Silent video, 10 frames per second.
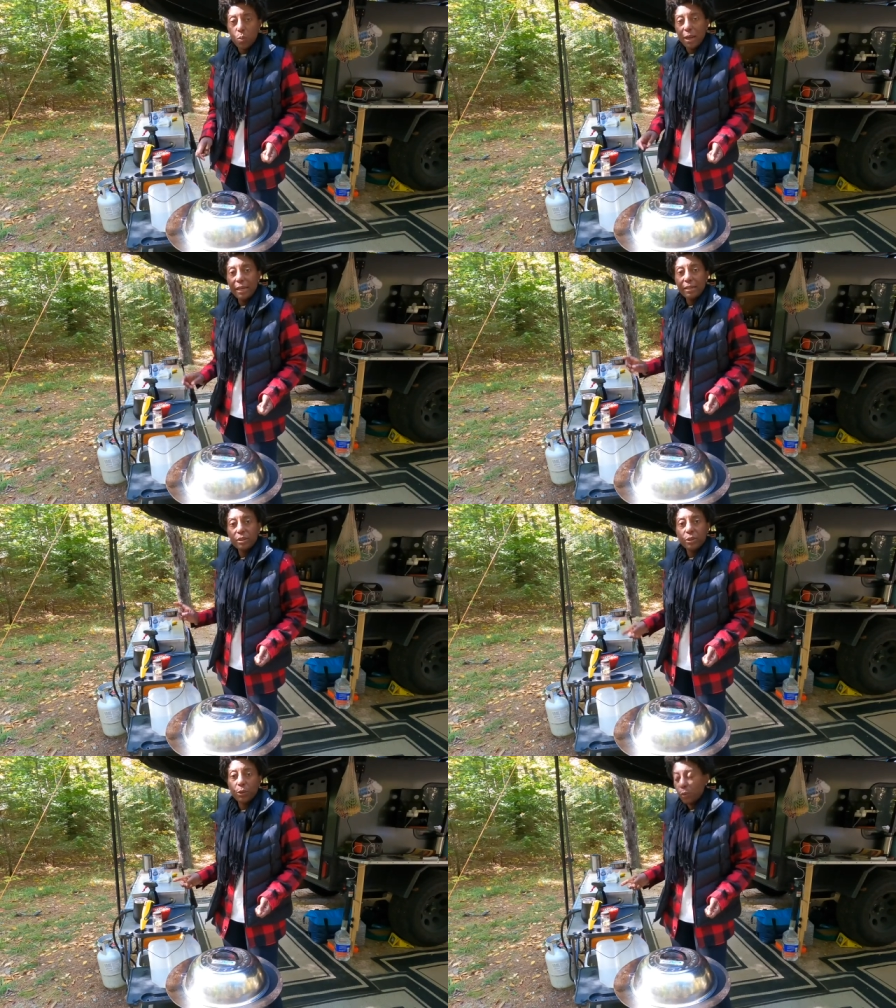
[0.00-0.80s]
ready
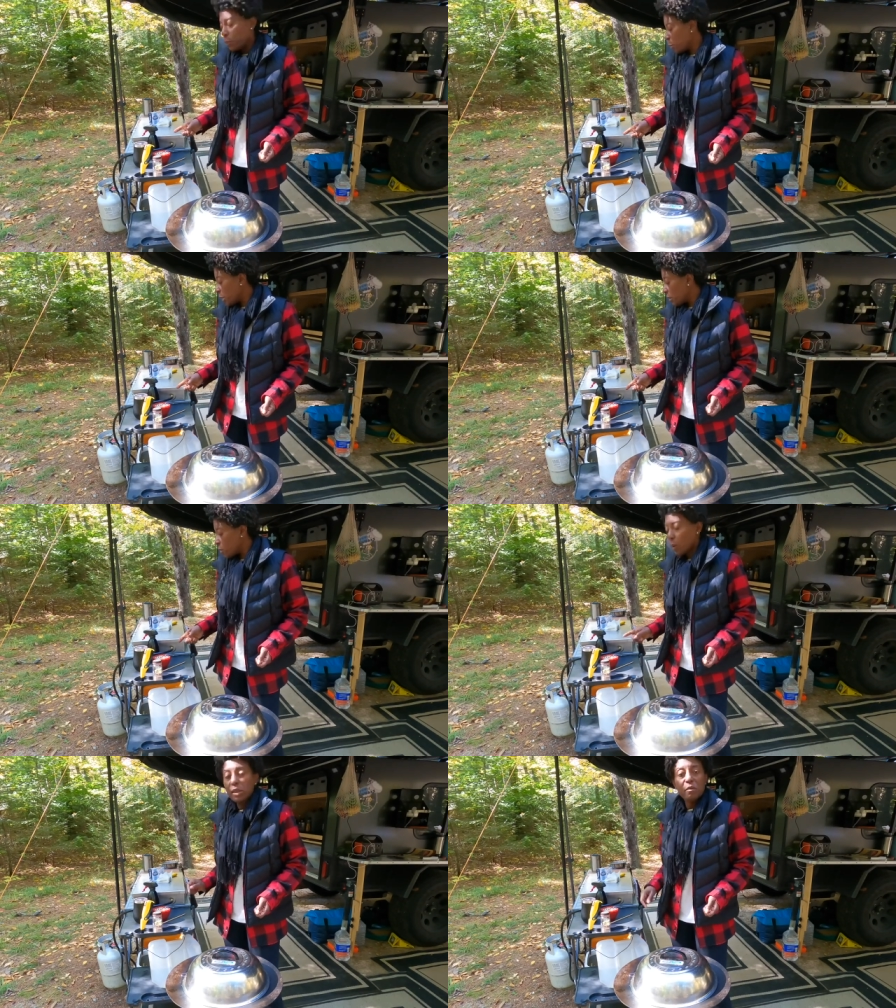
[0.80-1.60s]
to put
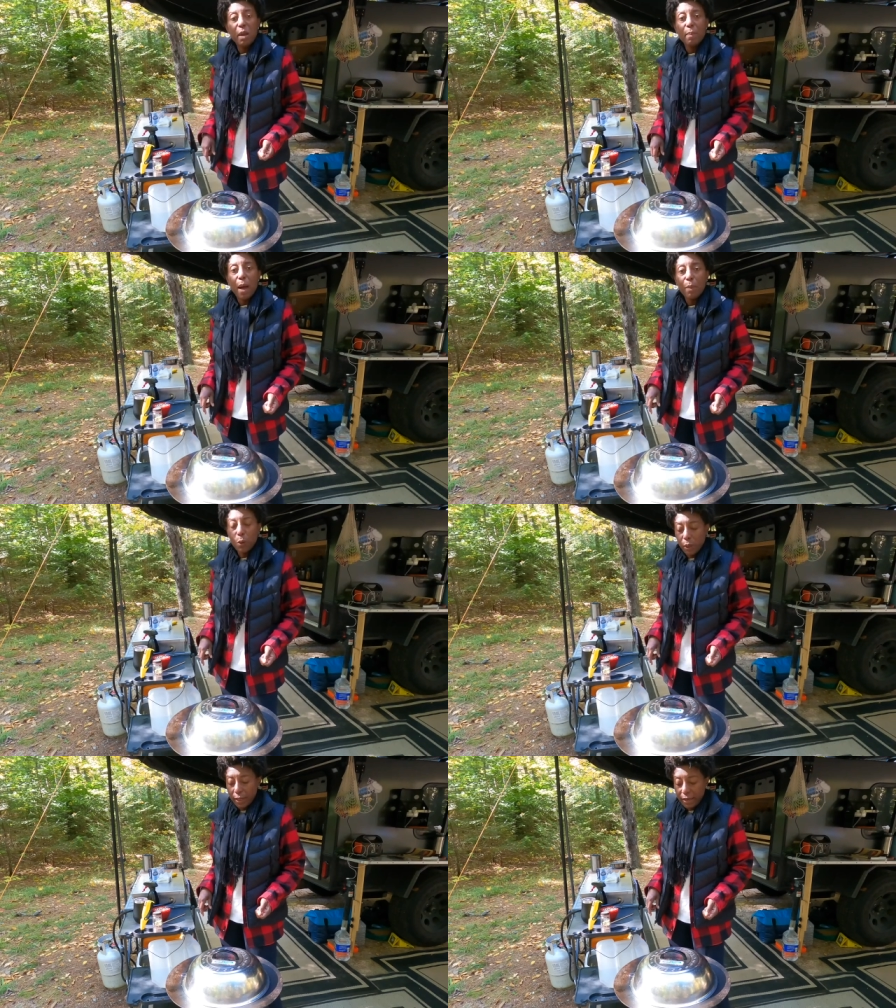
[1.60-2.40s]
the rest of my
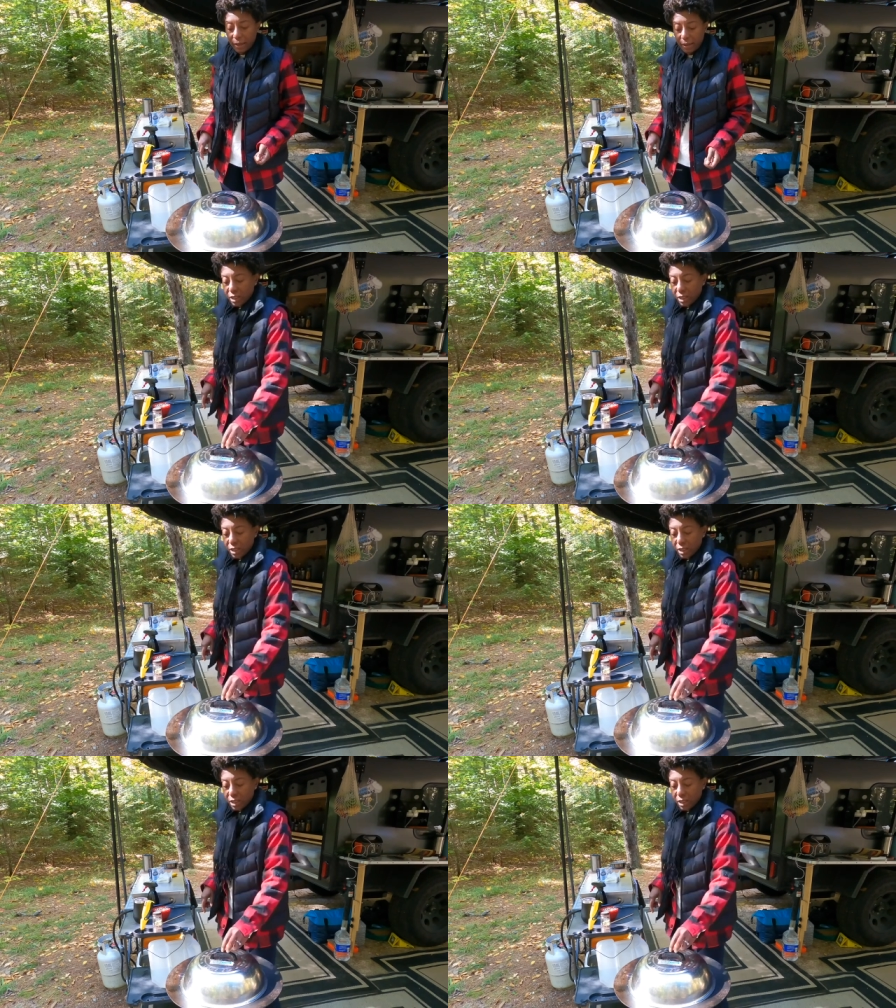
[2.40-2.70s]
popcorn in.